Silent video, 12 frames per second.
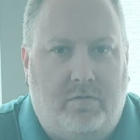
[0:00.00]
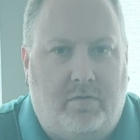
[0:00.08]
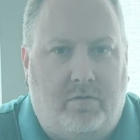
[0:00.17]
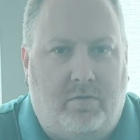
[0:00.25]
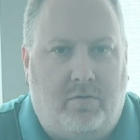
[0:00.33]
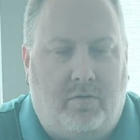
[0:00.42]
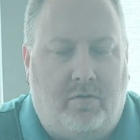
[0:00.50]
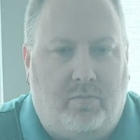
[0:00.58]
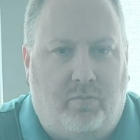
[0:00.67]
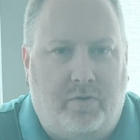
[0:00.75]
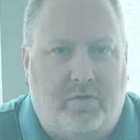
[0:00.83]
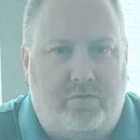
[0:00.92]
or
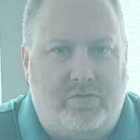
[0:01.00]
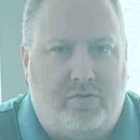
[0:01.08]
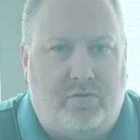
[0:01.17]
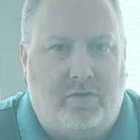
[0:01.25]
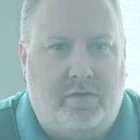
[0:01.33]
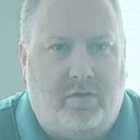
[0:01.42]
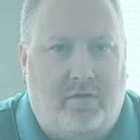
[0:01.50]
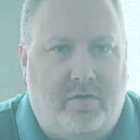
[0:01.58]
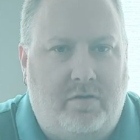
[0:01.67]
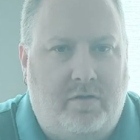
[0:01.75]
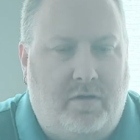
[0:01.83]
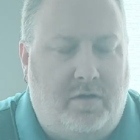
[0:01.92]
wheels early
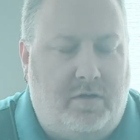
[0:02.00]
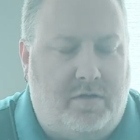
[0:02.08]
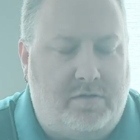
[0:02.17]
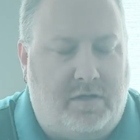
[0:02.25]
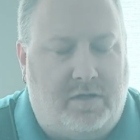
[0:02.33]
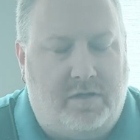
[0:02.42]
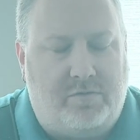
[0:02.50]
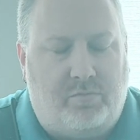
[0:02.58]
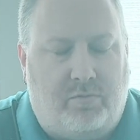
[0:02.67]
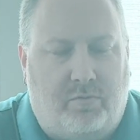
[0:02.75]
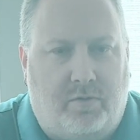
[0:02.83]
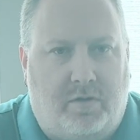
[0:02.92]
on, because I guess
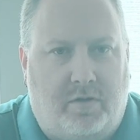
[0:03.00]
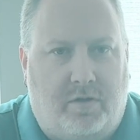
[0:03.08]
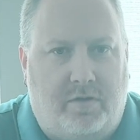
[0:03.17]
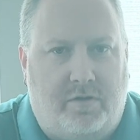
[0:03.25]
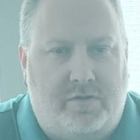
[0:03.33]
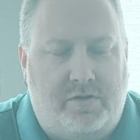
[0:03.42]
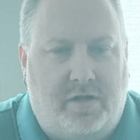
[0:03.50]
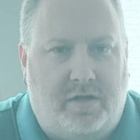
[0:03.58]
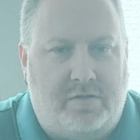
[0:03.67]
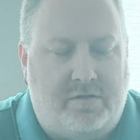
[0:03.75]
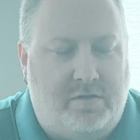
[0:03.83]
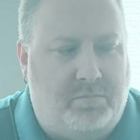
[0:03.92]
we're working on the
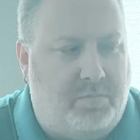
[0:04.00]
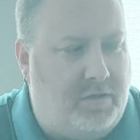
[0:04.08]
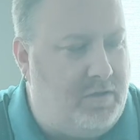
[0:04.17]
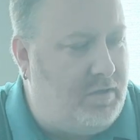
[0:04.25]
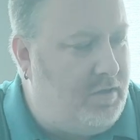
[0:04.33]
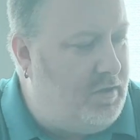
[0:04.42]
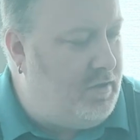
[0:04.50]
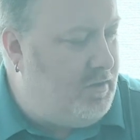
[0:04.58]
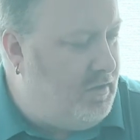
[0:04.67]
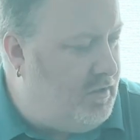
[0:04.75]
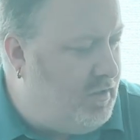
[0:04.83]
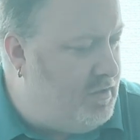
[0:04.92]
chassis, but
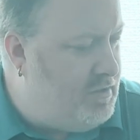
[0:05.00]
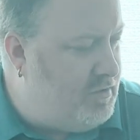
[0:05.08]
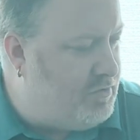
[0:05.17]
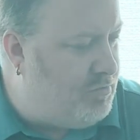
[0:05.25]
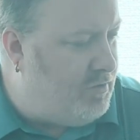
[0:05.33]
in this one